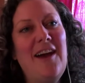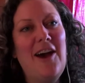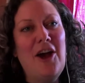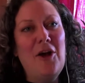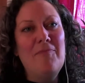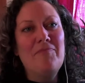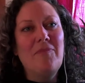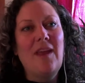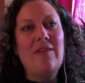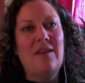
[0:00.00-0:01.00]

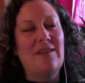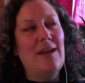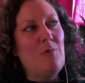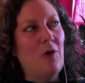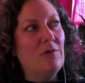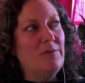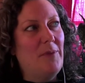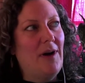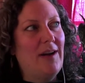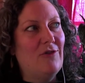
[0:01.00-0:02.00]
that they won't
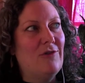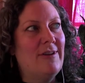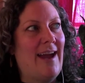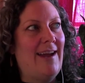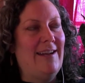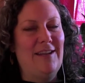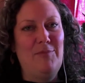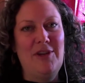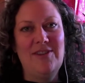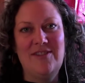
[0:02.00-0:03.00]
buy organic
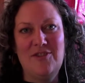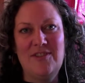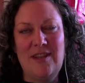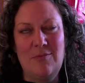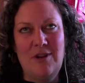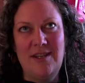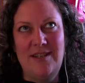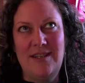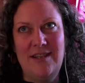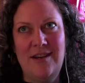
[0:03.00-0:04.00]
because there's some
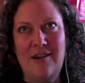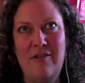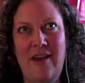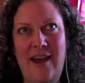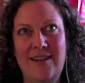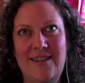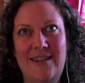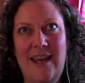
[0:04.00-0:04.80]
idea that